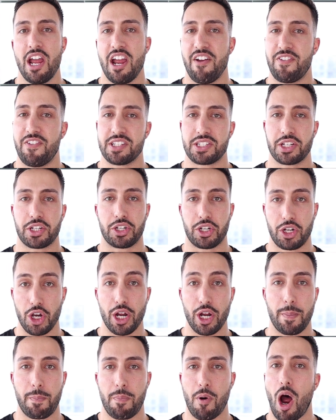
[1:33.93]
If it's a
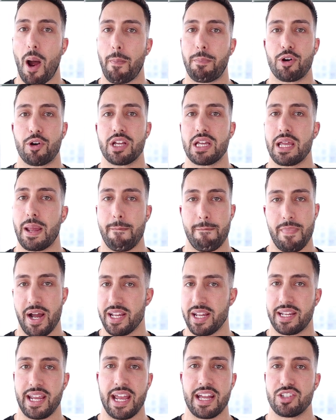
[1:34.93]
good property, it
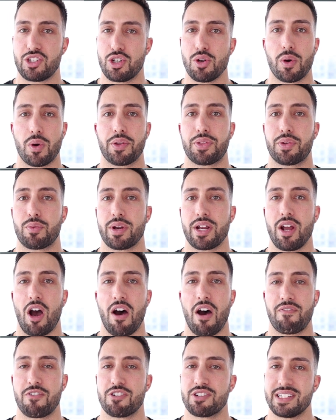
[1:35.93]
might get 2 or 3
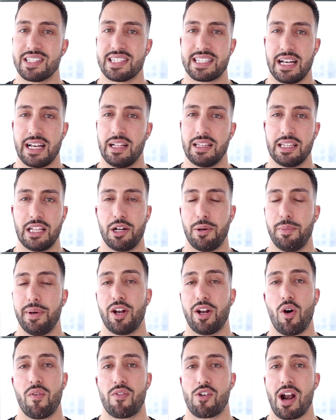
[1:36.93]
offers and sell a little
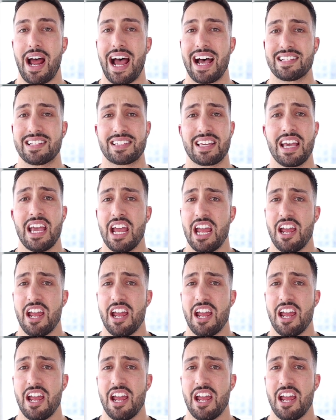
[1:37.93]
bit over ask.